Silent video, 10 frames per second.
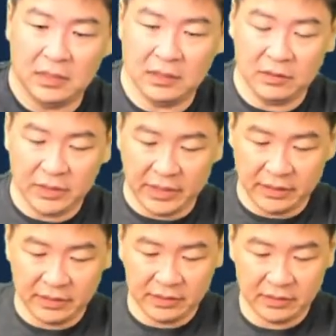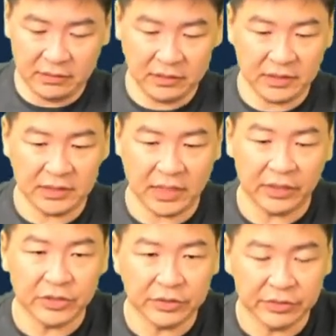okay, so this is the
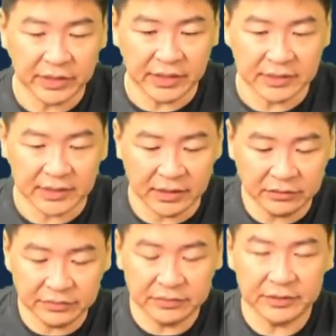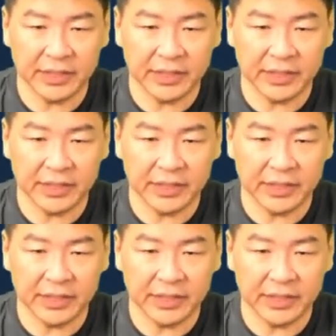actual unit itself.